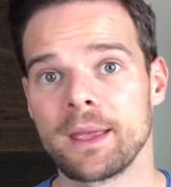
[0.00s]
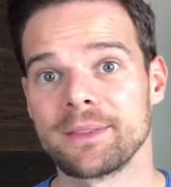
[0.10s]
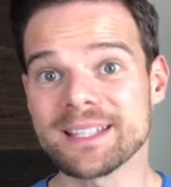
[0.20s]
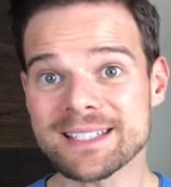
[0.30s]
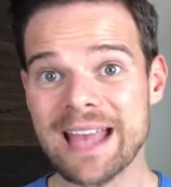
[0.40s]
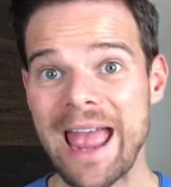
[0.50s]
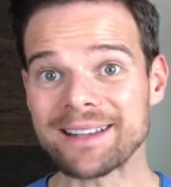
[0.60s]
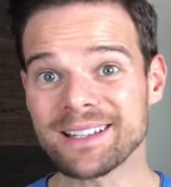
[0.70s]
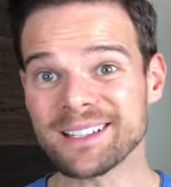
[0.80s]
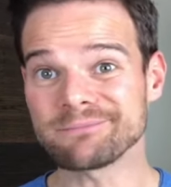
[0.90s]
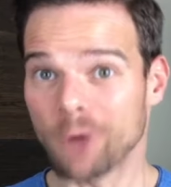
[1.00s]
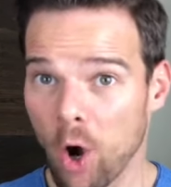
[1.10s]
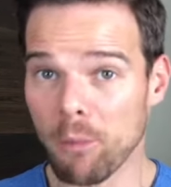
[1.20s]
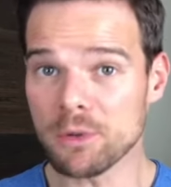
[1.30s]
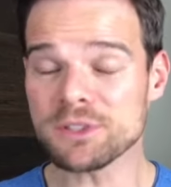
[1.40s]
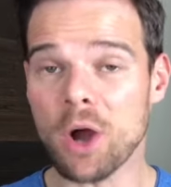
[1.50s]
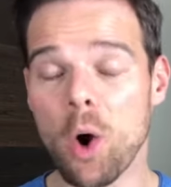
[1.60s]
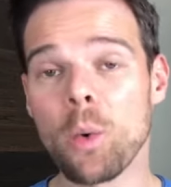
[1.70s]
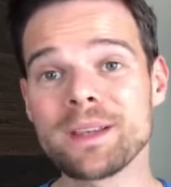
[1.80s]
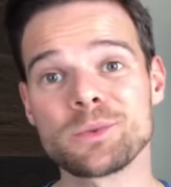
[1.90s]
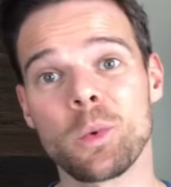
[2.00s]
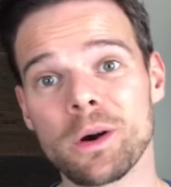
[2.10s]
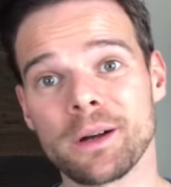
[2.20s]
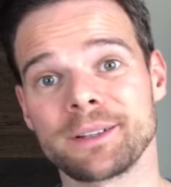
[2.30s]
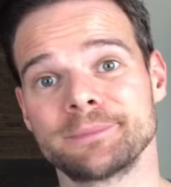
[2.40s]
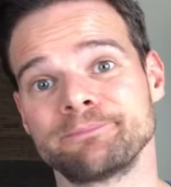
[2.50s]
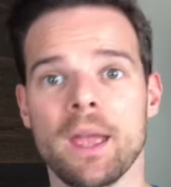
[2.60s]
This tactic almost always worked.